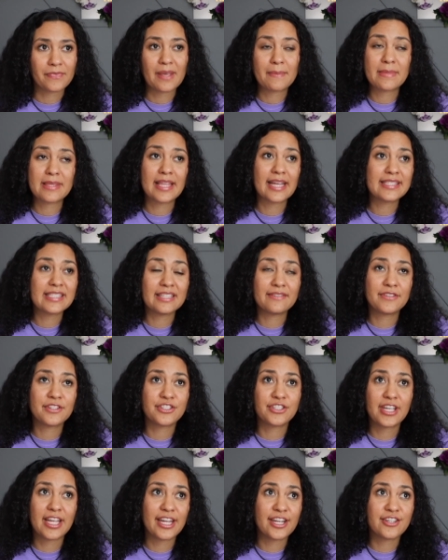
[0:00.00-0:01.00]
I mean, that's even
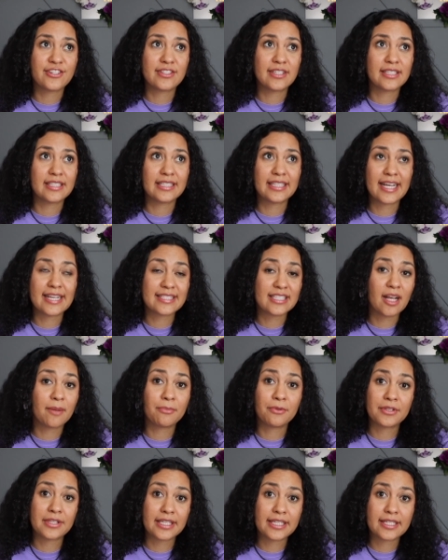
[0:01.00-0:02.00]
changed in the last
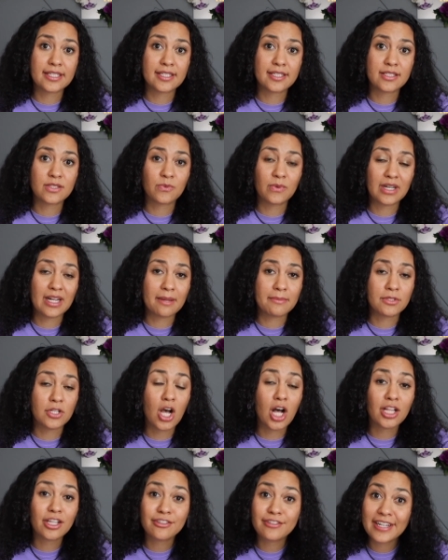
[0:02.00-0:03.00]
couple of years. What I'm
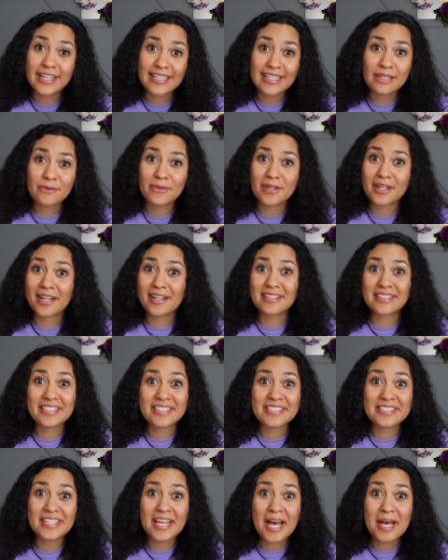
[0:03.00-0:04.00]
tolerating, what I'll
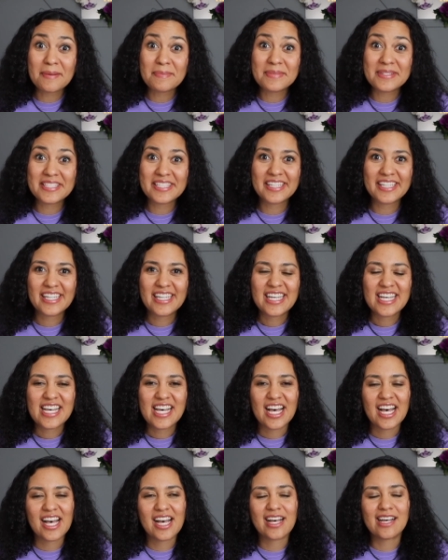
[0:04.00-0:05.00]
accept.
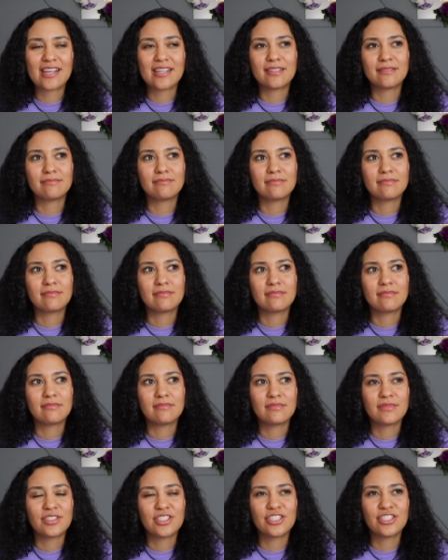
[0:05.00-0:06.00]
Um,
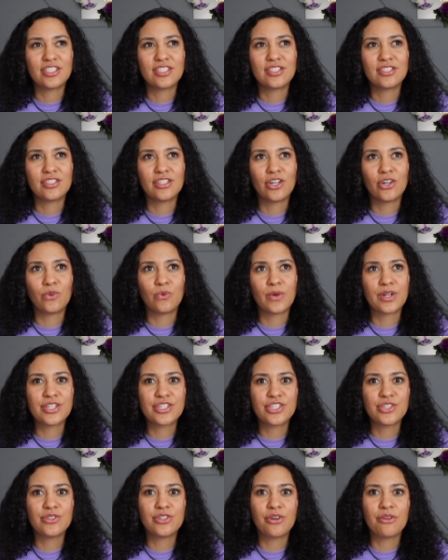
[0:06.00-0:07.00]
to just know
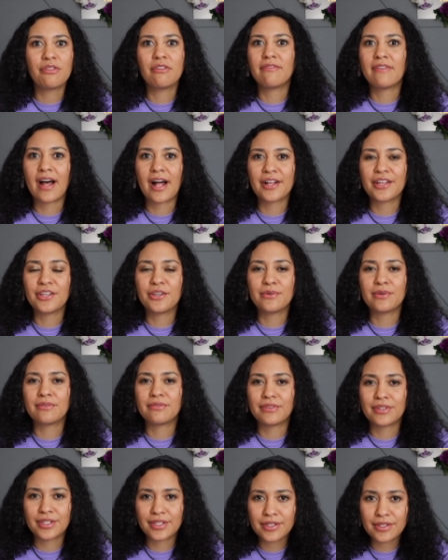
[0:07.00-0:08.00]
once you know the value
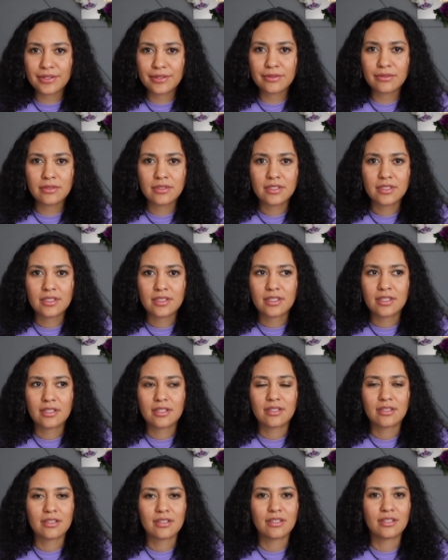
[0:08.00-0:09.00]
of you,
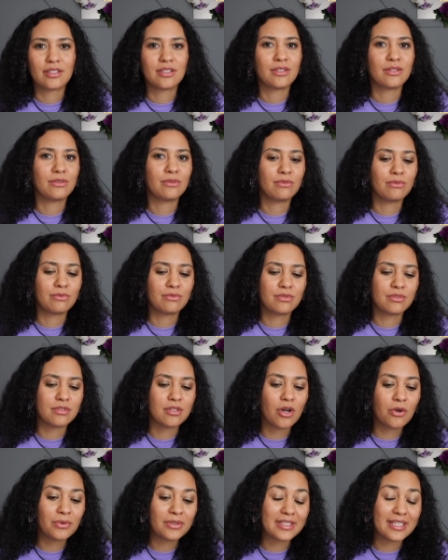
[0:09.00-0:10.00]
you
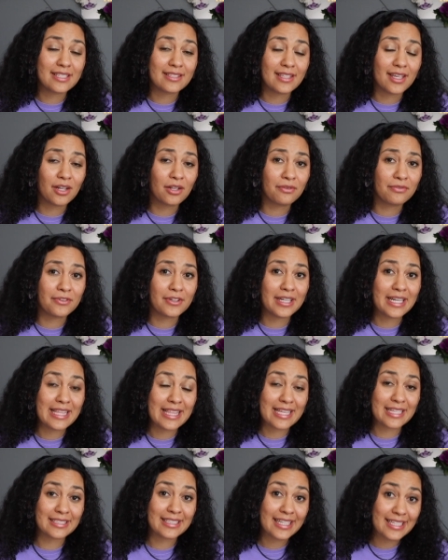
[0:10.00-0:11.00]
don't really settle for
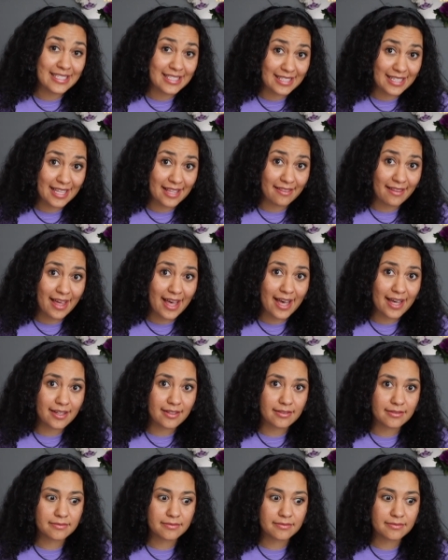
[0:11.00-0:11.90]
anything less than that.